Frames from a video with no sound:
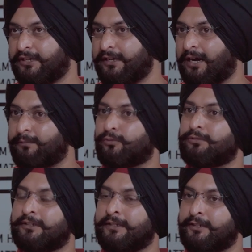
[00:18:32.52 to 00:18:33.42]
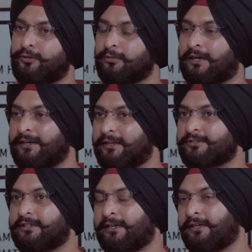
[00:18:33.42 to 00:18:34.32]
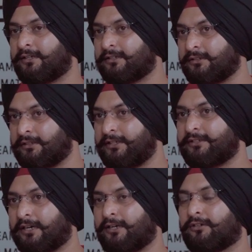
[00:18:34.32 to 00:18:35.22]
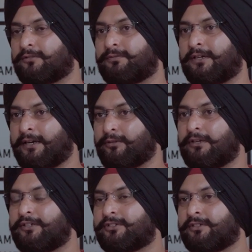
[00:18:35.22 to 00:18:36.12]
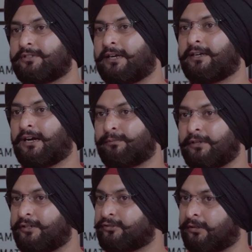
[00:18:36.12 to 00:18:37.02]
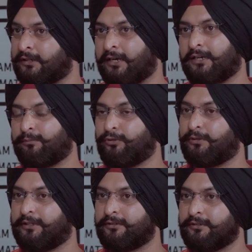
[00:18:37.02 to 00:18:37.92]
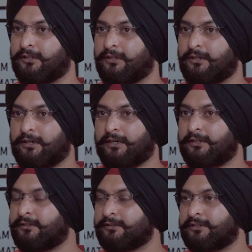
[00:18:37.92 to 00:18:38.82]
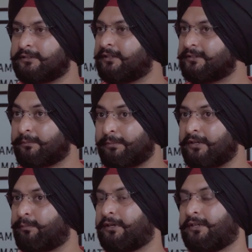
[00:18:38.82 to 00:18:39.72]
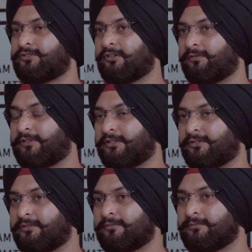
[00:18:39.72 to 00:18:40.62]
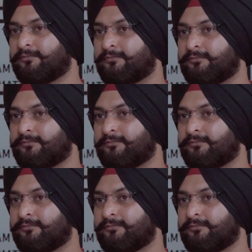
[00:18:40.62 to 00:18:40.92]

stay up to the date to understand these kind of regulations and updates on RWA, and there is a big potential of this.